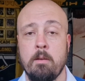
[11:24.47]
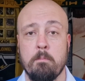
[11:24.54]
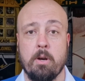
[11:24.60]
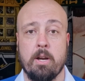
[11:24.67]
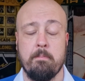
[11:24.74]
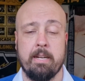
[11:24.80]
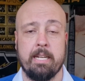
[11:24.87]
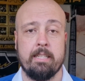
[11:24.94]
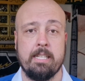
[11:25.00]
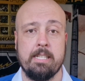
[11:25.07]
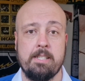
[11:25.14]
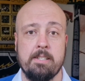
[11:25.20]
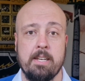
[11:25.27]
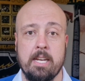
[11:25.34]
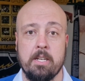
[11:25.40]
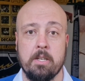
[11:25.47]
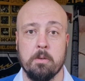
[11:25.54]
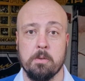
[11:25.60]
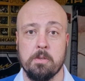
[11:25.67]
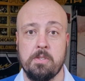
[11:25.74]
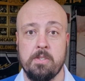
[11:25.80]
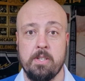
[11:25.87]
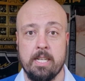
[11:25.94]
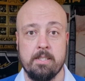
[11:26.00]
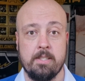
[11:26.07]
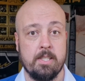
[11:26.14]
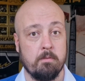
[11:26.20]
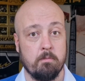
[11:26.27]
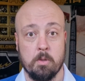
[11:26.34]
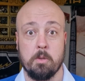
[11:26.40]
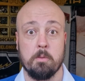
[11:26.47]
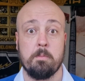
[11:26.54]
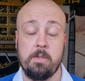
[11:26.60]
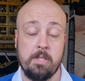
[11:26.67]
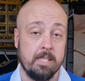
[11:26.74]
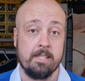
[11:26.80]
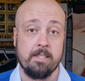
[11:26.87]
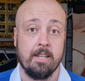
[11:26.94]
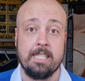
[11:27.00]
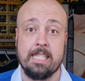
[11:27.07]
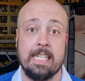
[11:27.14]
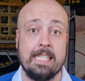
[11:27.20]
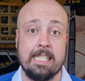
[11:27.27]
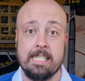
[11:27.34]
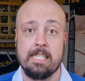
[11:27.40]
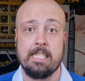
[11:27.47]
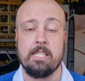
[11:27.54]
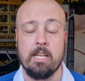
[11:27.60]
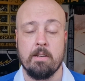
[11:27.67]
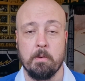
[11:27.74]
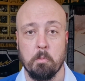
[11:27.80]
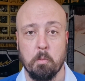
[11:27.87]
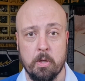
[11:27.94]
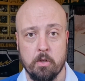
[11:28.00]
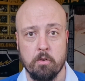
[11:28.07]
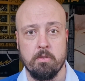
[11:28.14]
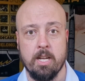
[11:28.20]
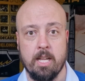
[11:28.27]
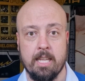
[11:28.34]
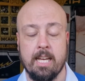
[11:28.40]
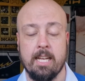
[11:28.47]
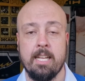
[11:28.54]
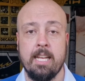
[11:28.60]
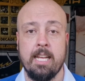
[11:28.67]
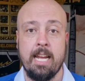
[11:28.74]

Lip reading: by Manly Sea Eagles since 1967 when Cronulla